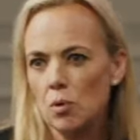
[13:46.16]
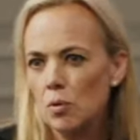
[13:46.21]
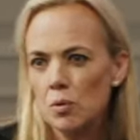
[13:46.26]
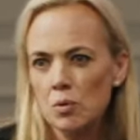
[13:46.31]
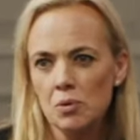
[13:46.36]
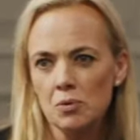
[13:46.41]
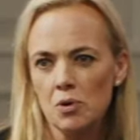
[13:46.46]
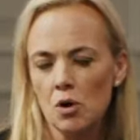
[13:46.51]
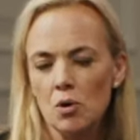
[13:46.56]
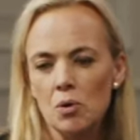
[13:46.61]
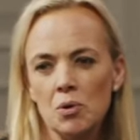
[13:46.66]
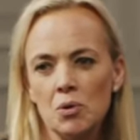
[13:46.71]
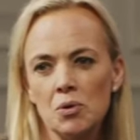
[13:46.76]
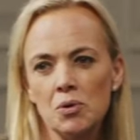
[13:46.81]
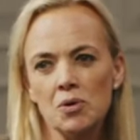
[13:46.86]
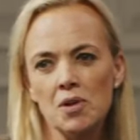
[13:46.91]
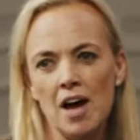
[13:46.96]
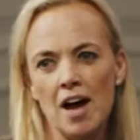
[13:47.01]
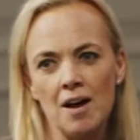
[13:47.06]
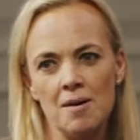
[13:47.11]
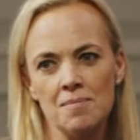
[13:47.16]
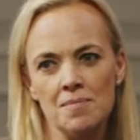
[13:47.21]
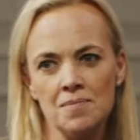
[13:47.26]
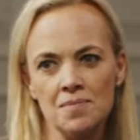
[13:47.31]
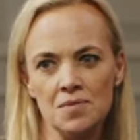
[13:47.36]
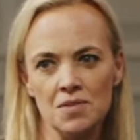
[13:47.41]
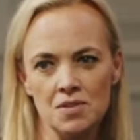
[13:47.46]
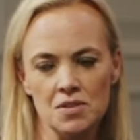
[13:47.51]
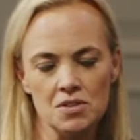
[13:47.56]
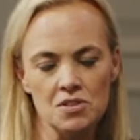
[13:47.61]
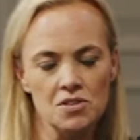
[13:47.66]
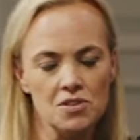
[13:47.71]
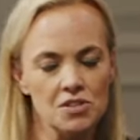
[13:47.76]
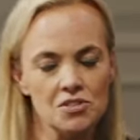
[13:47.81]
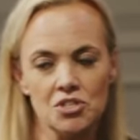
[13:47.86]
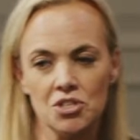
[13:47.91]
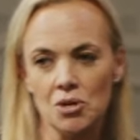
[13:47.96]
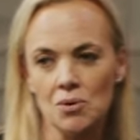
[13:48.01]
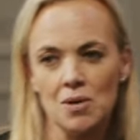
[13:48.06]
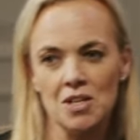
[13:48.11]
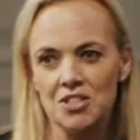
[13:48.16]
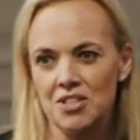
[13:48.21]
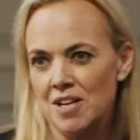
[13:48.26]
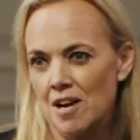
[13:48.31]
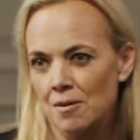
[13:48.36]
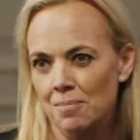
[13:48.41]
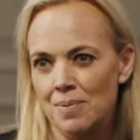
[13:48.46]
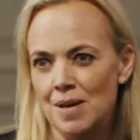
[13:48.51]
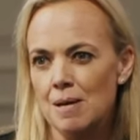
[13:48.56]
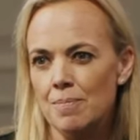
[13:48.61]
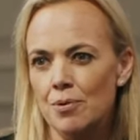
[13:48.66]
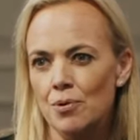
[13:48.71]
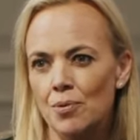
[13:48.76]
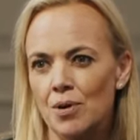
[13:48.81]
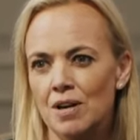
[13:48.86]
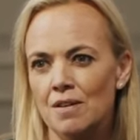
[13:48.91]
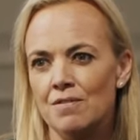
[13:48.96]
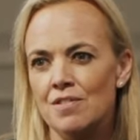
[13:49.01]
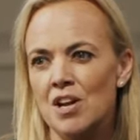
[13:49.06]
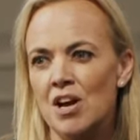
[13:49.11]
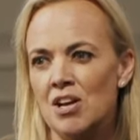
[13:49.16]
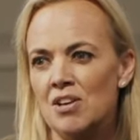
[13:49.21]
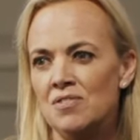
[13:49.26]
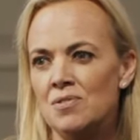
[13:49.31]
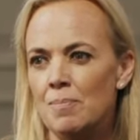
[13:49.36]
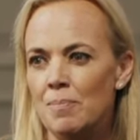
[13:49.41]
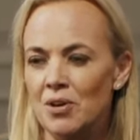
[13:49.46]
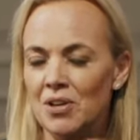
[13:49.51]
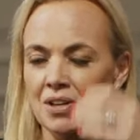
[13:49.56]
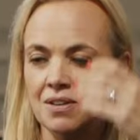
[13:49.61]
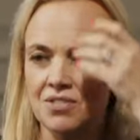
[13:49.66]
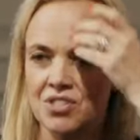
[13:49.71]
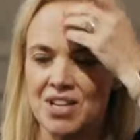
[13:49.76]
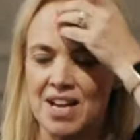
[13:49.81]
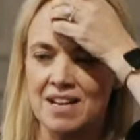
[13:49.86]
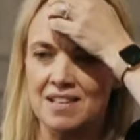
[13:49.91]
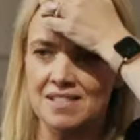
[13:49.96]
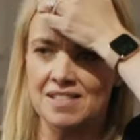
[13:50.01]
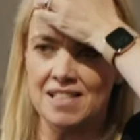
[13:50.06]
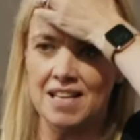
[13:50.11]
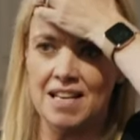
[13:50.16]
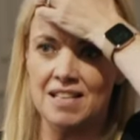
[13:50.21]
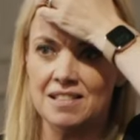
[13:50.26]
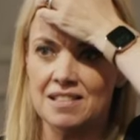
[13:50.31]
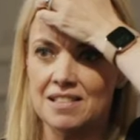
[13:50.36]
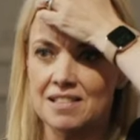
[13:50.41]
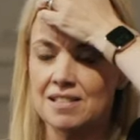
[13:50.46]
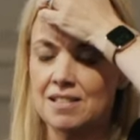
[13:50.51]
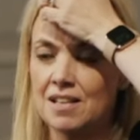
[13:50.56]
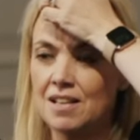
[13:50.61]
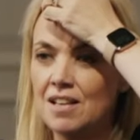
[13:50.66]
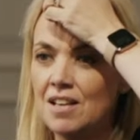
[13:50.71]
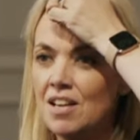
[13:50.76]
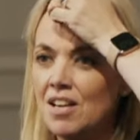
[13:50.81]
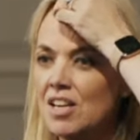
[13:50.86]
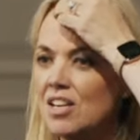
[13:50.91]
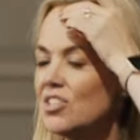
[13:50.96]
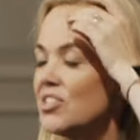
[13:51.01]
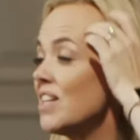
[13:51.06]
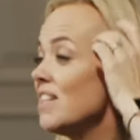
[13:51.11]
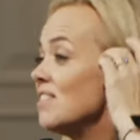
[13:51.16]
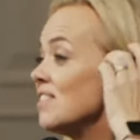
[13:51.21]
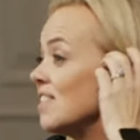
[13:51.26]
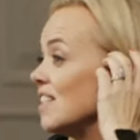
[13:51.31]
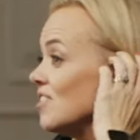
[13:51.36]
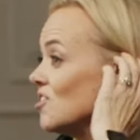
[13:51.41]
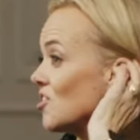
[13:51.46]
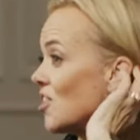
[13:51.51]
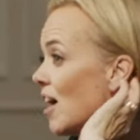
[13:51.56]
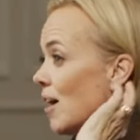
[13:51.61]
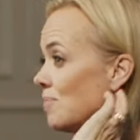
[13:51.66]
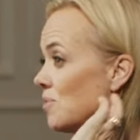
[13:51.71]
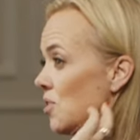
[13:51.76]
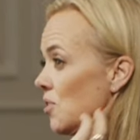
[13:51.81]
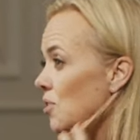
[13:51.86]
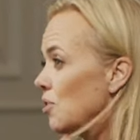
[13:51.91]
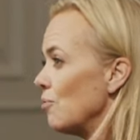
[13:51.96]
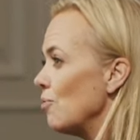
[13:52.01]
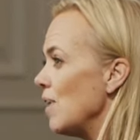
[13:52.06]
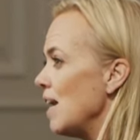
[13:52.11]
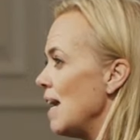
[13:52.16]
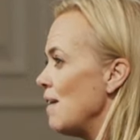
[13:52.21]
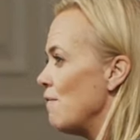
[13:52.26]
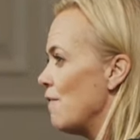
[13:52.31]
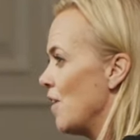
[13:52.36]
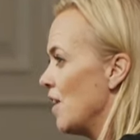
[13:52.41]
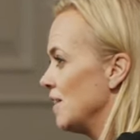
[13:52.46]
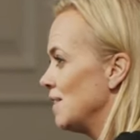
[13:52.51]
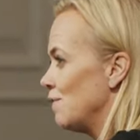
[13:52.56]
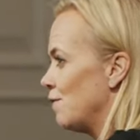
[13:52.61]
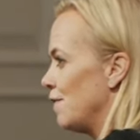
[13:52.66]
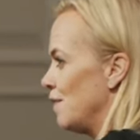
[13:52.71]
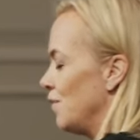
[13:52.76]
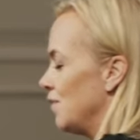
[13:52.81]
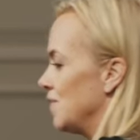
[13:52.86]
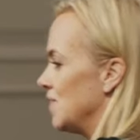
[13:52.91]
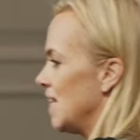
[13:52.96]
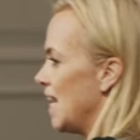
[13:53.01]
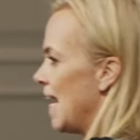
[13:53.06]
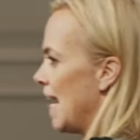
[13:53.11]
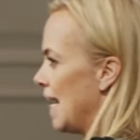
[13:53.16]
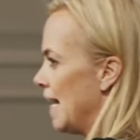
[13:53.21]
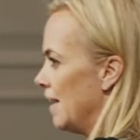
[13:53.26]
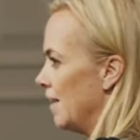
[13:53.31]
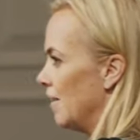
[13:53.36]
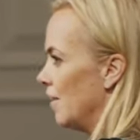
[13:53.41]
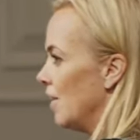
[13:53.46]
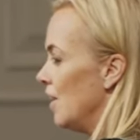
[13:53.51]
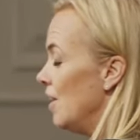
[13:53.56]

all Jewish young people would have known the book of Genesis. Genesis chapter 3, verse 15.